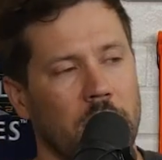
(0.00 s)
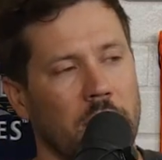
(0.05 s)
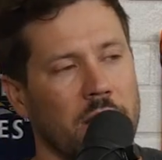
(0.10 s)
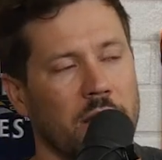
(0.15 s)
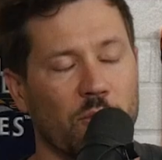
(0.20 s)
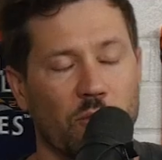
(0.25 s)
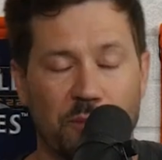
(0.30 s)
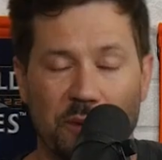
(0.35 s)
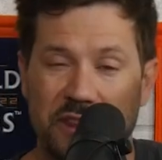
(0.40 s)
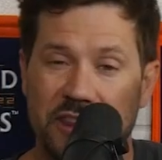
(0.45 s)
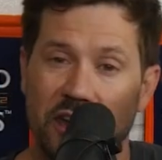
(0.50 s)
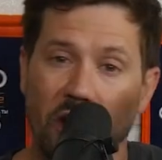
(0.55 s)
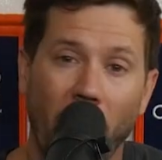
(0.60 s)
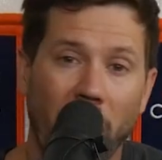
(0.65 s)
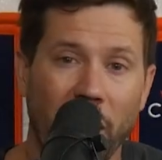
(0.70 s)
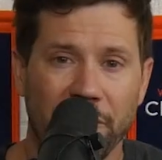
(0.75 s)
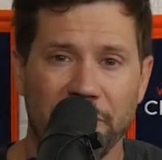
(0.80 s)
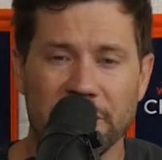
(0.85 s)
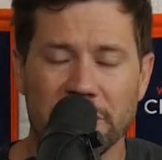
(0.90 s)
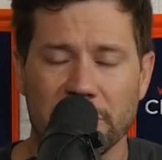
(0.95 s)
it would be the
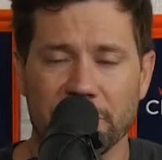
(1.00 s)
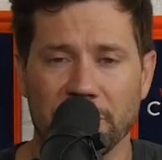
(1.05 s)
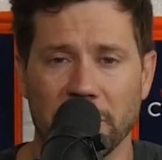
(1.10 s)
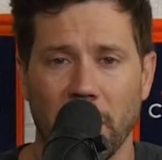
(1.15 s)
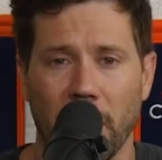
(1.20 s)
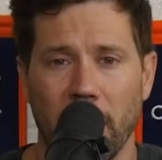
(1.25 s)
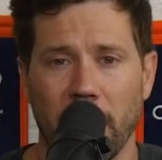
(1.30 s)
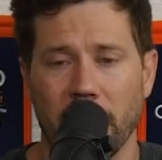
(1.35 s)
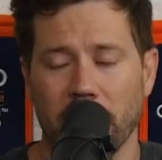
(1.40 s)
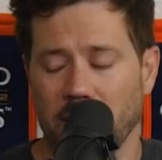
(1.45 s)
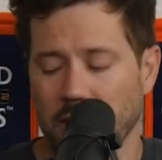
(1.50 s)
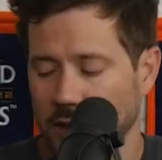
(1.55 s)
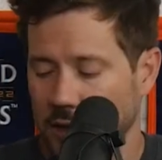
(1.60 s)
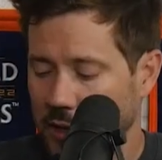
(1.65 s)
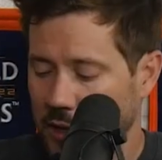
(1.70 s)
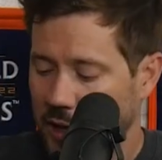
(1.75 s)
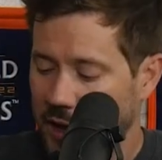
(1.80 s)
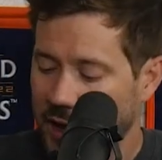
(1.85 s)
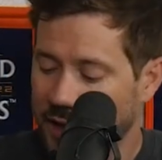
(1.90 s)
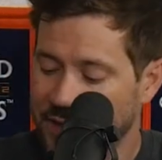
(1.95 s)
offensive line
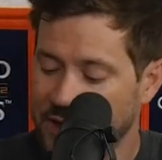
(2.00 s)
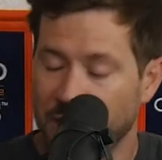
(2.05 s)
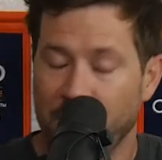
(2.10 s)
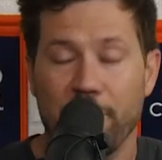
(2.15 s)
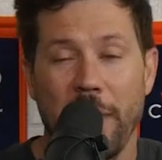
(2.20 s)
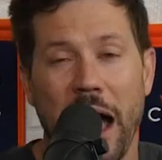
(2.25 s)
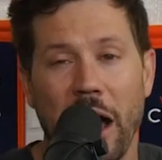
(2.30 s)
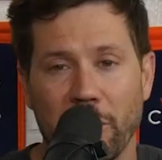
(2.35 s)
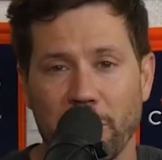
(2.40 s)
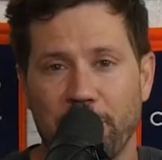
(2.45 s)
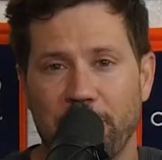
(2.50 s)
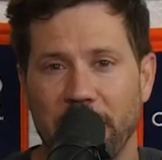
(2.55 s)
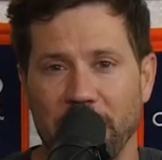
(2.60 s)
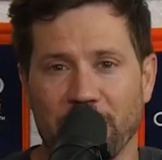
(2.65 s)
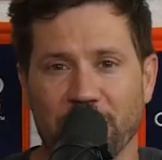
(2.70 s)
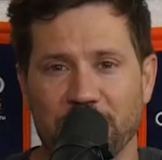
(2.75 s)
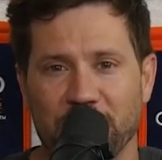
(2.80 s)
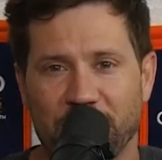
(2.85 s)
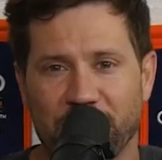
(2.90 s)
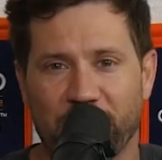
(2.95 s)
and the amount of
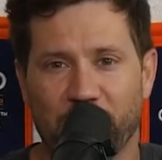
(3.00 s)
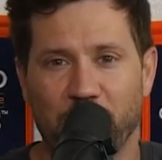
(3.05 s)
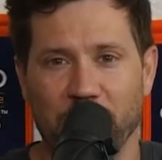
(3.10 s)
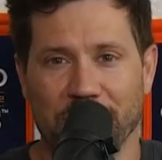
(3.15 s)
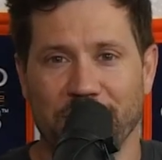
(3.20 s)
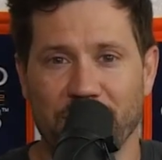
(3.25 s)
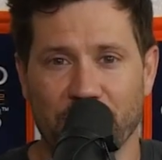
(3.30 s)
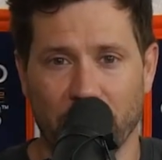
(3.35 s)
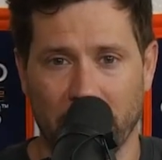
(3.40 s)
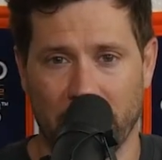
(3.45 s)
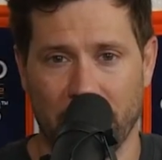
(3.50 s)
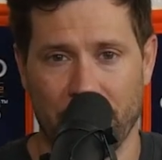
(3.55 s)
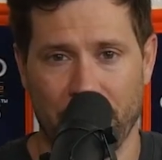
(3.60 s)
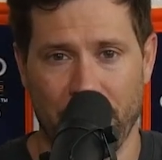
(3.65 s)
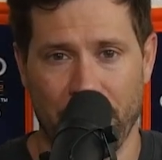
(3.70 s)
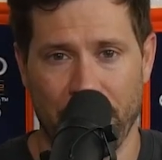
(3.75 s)
penalties that we took.